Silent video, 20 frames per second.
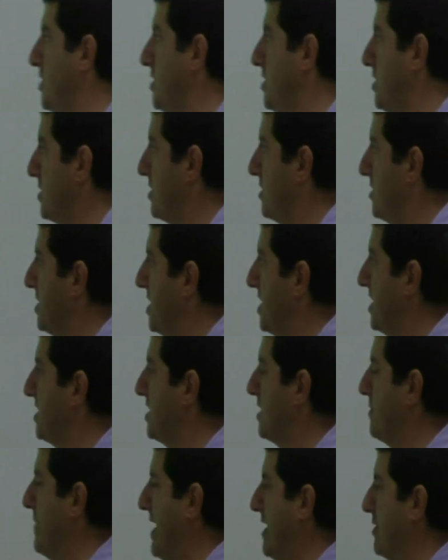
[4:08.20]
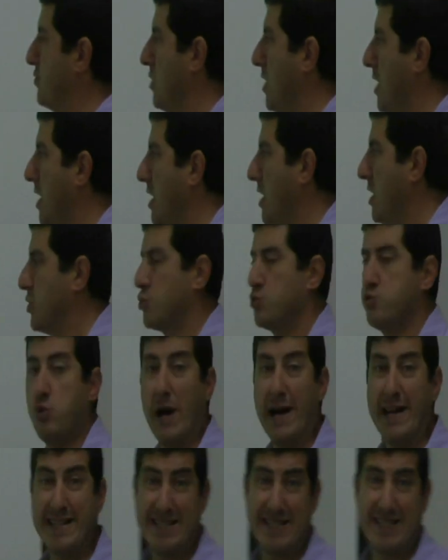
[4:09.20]
years and is about
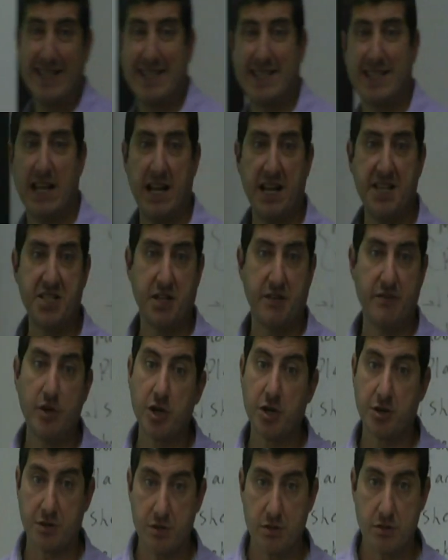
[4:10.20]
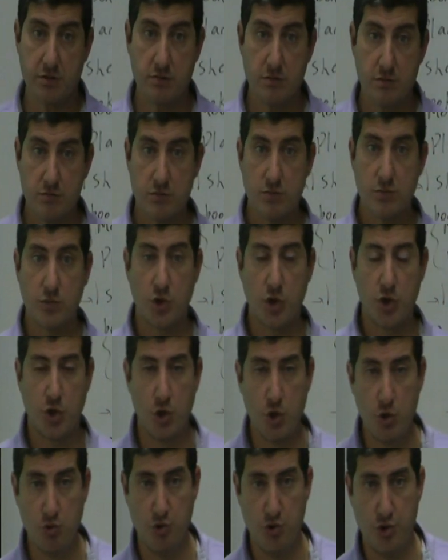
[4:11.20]
twice the size of Earth,
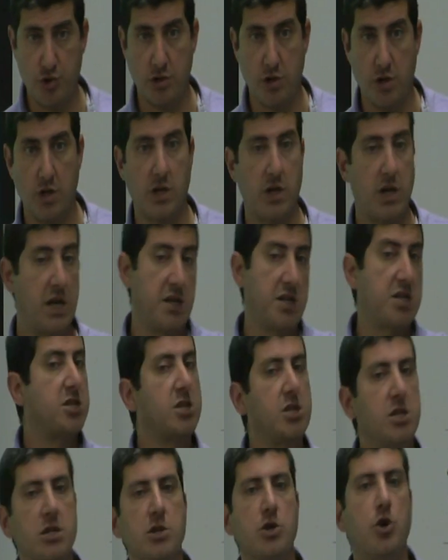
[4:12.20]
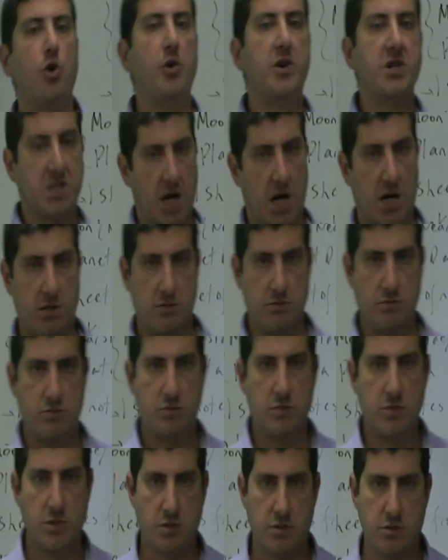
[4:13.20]
huge, and it's still going on,
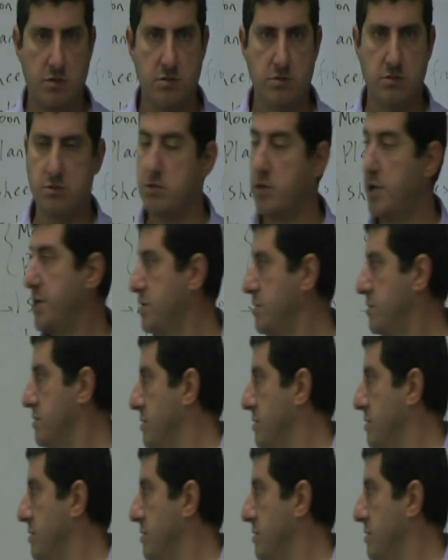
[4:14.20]
right?